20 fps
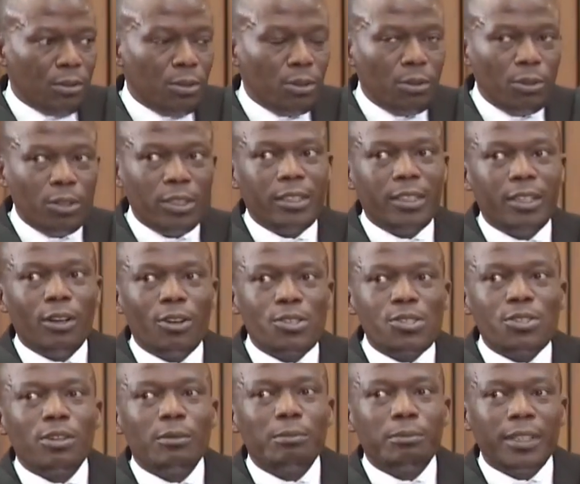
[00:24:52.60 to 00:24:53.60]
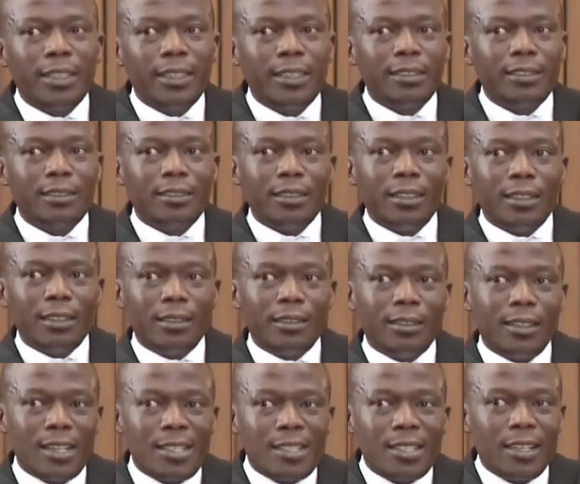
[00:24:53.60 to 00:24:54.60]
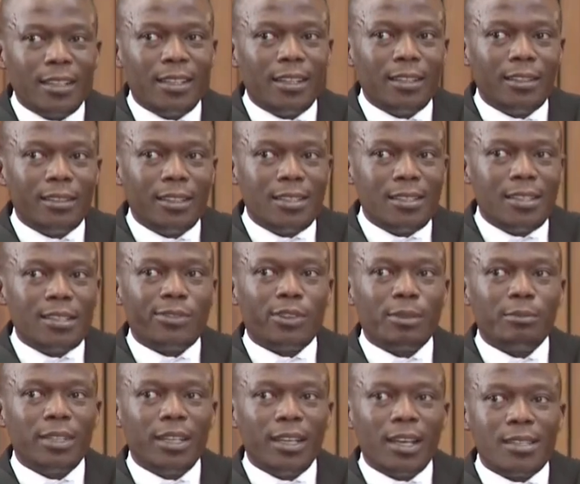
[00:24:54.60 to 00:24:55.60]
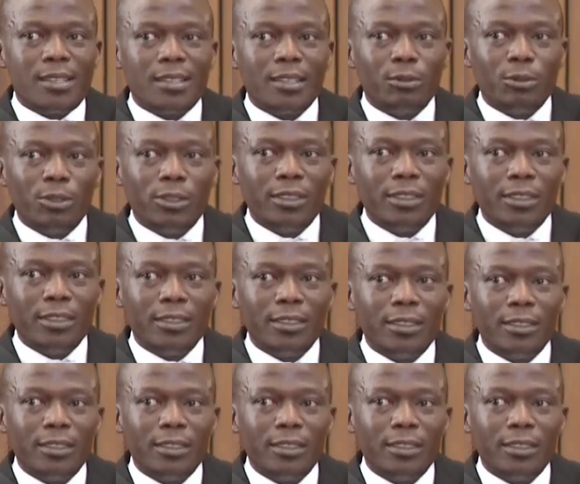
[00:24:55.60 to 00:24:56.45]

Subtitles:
Or they also bleed externally, that is from the exit wound.